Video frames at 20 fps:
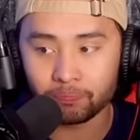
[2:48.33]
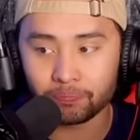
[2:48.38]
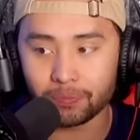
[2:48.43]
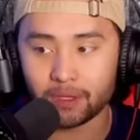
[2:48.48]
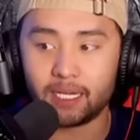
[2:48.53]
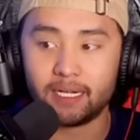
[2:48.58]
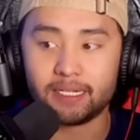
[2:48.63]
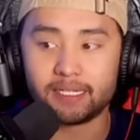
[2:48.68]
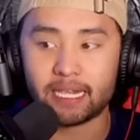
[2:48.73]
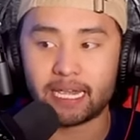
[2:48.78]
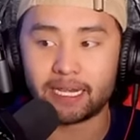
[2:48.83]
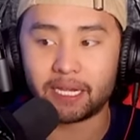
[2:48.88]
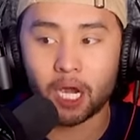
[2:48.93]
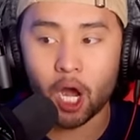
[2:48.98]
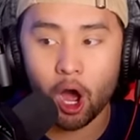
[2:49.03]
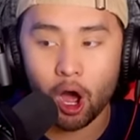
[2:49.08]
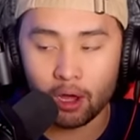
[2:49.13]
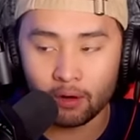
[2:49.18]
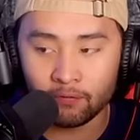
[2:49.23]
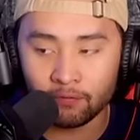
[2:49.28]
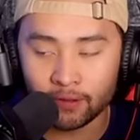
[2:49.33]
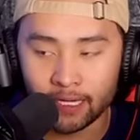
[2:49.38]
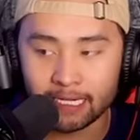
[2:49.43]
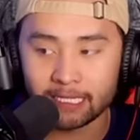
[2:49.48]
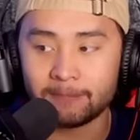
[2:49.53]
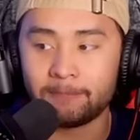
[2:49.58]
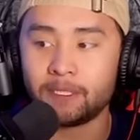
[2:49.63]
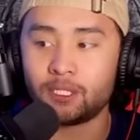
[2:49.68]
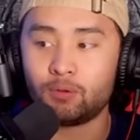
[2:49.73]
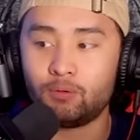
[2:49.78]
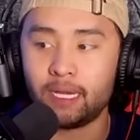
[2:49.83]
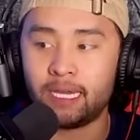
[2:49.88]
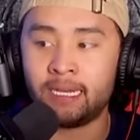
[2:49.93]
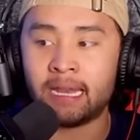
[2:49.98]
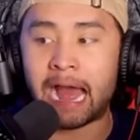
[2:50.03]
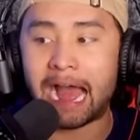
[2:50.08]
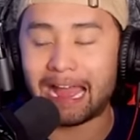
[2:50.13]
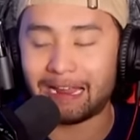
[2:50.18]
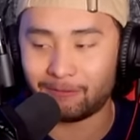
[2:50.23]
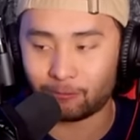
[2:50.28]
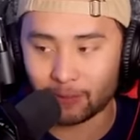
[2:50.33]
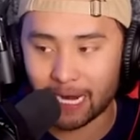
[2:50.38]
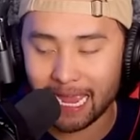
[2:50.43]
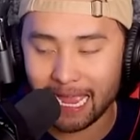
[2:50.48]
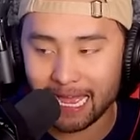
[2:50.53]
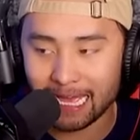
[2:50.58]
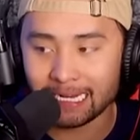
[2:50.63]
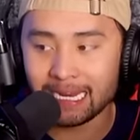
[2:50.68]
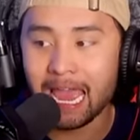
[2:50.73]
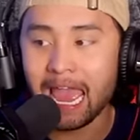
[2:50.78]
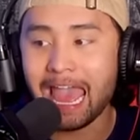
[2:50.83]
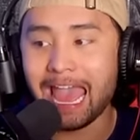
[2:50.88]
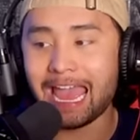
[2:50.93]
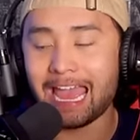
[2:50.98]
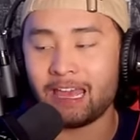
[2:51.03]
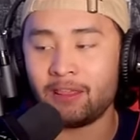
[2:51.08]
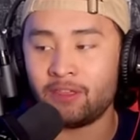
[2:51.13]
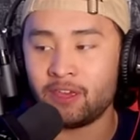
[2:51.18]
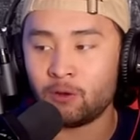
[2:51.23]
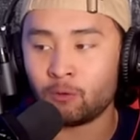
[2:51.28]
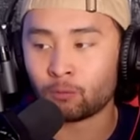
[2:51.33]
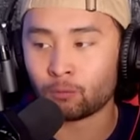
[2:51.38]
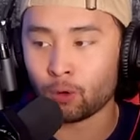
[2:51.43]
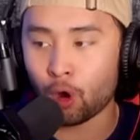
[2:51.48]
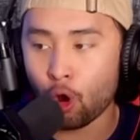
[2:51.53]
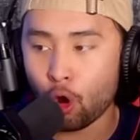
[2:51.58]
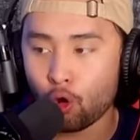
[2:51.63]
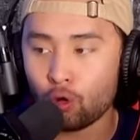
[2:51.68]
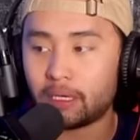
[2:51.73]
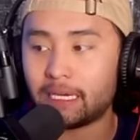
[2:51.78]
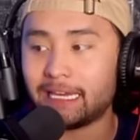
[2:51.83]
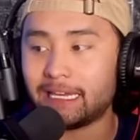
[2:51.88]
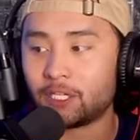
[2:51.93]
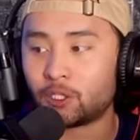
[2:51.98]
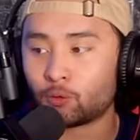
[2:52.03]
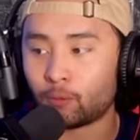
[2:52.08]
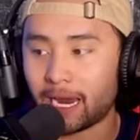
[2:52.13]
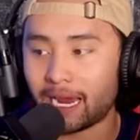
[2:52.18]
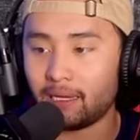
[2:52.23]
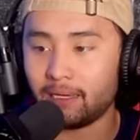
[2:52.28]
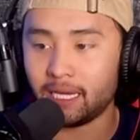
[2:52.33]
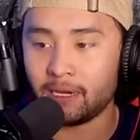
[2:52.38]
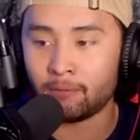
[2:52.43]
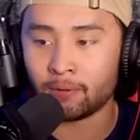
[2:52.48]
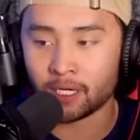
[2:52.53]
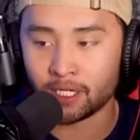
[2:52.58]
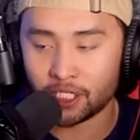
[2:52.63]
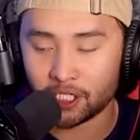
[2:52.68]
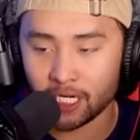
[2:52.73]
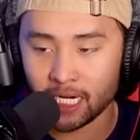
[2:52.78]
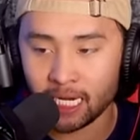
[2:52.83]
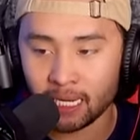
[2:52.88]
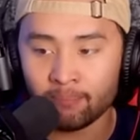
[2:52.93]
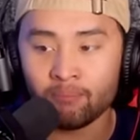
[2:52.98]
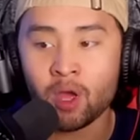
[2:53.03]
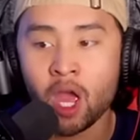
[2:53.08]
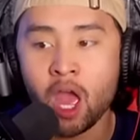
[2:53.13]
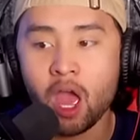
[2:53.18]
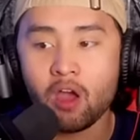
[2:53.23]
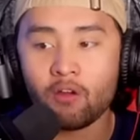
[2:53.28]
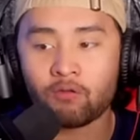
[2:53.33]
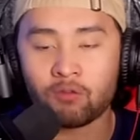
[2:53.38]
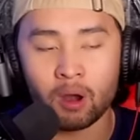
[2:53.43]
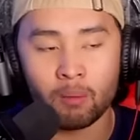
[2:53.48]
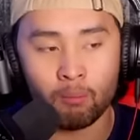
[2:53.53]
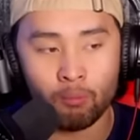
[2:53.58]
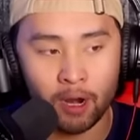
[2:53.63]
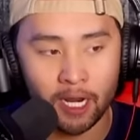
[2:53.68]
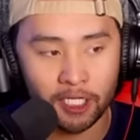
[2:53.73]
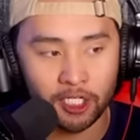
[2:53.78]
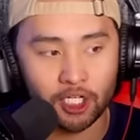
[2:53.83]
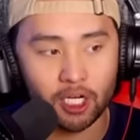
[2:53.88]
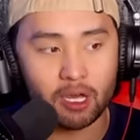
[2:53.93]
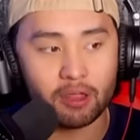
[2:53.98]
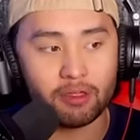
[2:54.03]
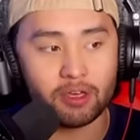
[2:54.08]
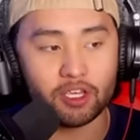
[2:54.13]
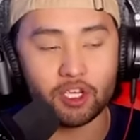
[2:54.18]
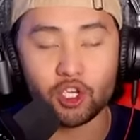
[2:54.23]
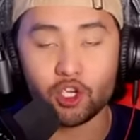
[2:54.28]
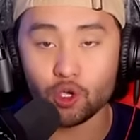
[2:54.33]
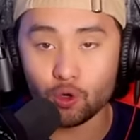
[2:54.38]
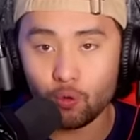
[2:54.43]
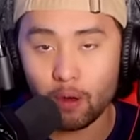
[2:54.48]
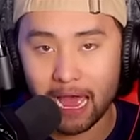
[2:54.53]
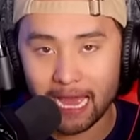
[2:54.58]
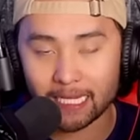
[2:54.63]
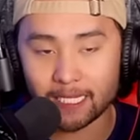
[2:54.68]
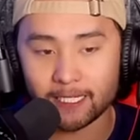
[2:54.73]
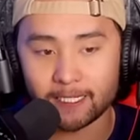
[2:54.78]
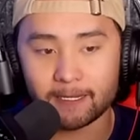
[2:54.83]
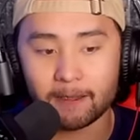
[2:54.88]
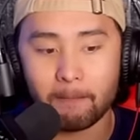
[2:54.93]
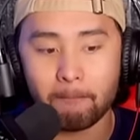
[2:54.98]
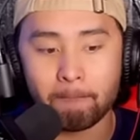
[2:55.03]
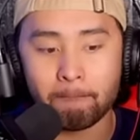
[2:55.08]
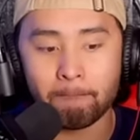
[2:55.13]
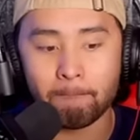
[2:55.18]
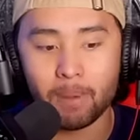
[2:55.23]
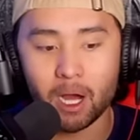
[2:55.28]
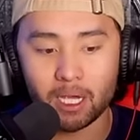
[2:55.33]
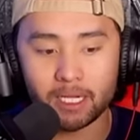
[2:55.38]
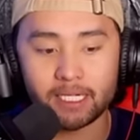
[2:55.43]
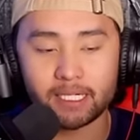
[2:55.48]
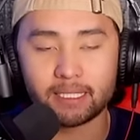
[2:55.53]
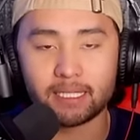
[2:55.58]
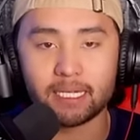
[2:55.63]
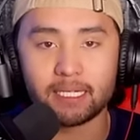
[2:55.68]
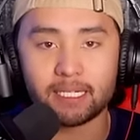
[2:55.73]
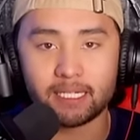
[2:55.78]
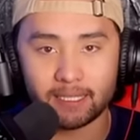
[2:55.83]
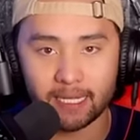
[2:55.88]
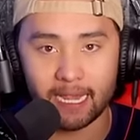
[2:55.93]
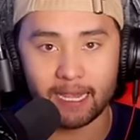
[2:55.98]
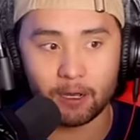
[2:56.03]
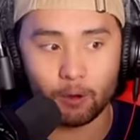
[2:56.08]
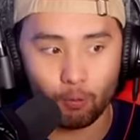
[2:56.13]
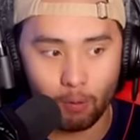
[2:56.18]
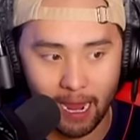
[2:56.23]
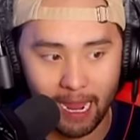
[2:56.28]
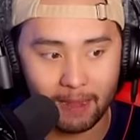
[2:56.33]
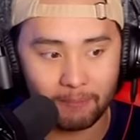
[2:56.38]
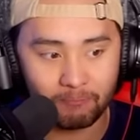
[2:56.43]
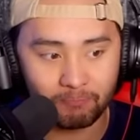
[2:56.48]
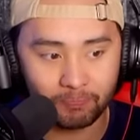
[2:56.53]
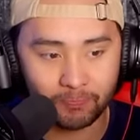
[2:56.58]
It is a conflict between Iran and the rogue Israeli regime from which the U S must stay away.